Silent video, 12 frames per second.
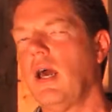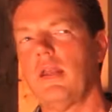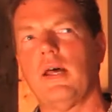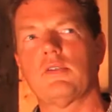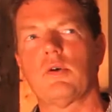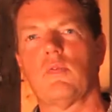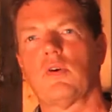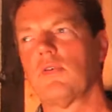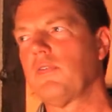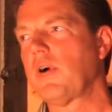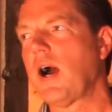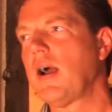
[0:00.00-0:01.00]
And that's over a
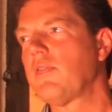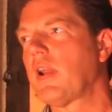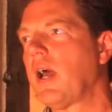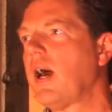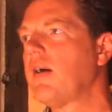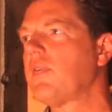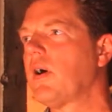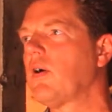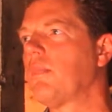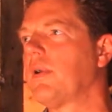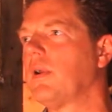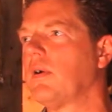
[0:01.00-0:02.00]
5.5
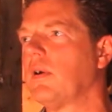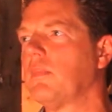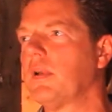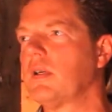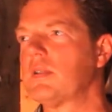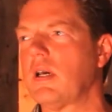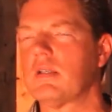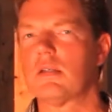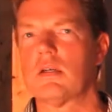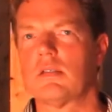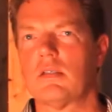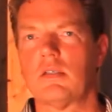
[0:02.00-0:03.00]
hour period, because
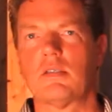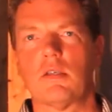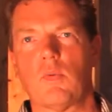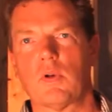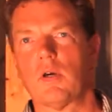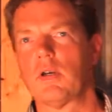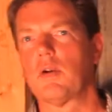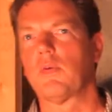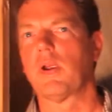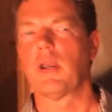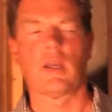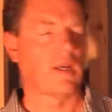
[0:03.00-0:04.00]
SRCC 100
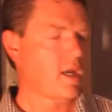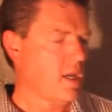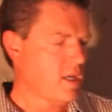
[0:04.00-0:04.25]
reading